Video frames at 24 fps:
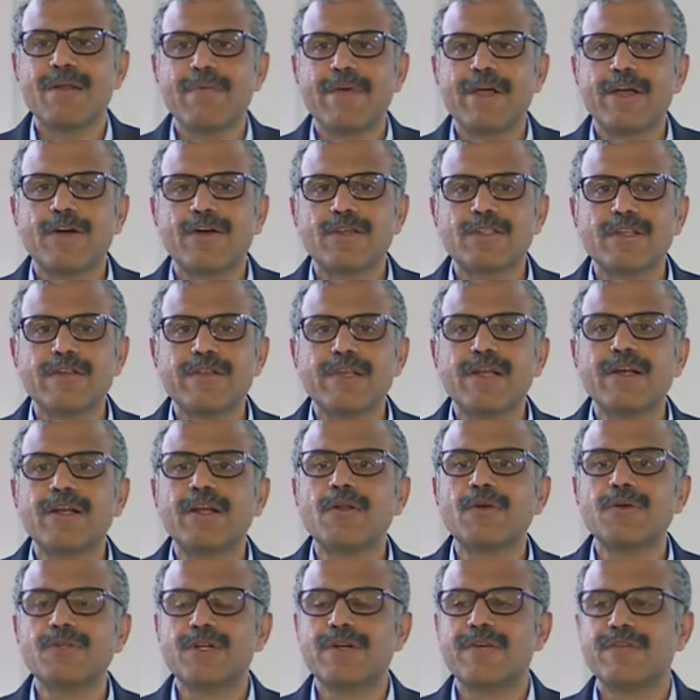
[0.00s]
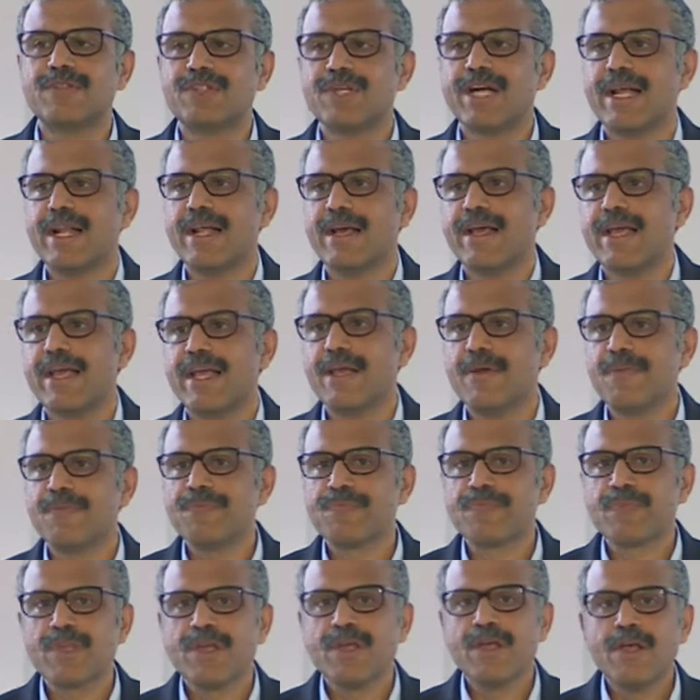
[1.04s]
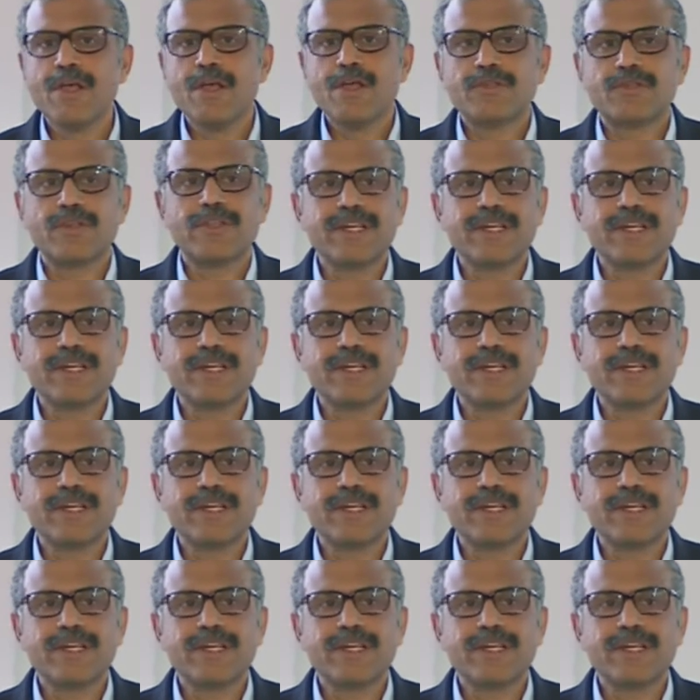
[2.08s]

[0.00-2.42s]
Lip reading: because of the inclusion of China A. So